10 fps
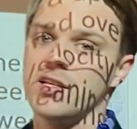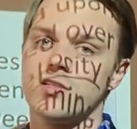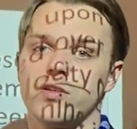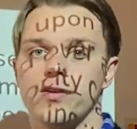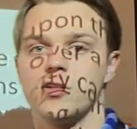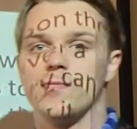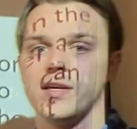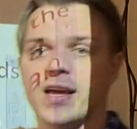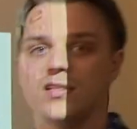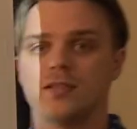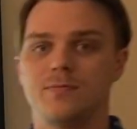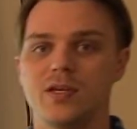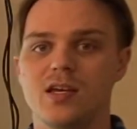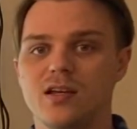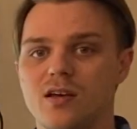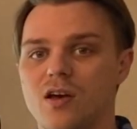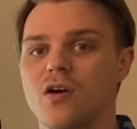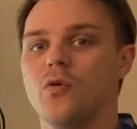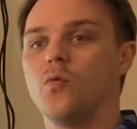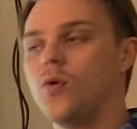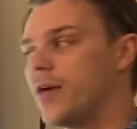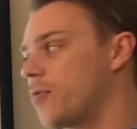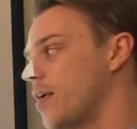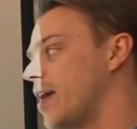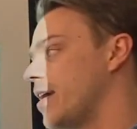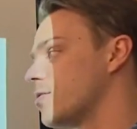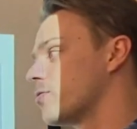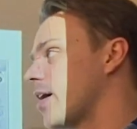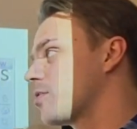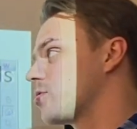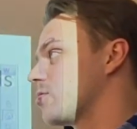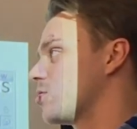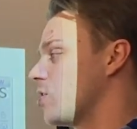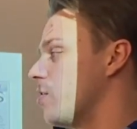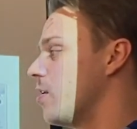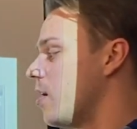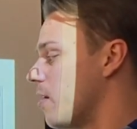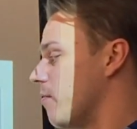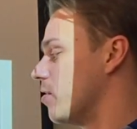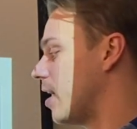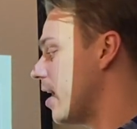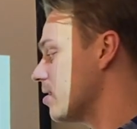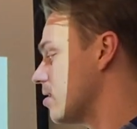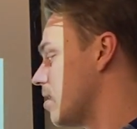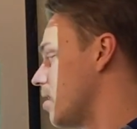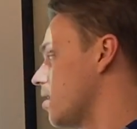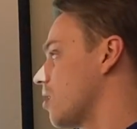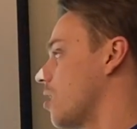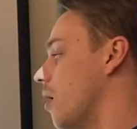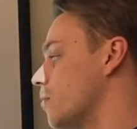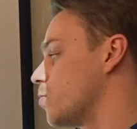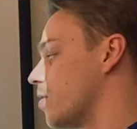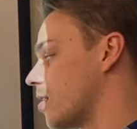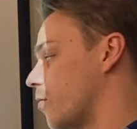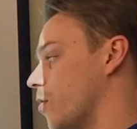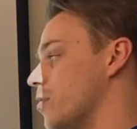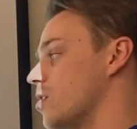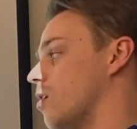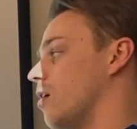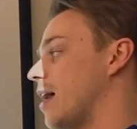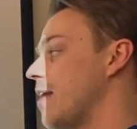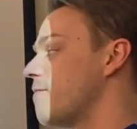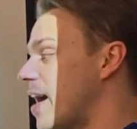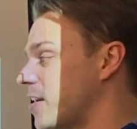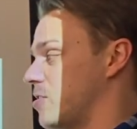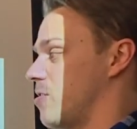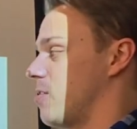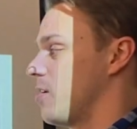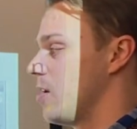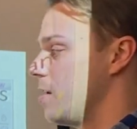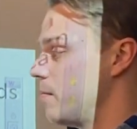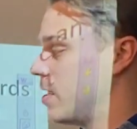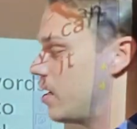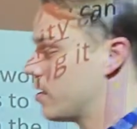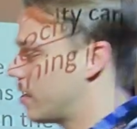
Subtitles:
is going to be a speed with a direction. So velocity comes with what we call a vector, meaning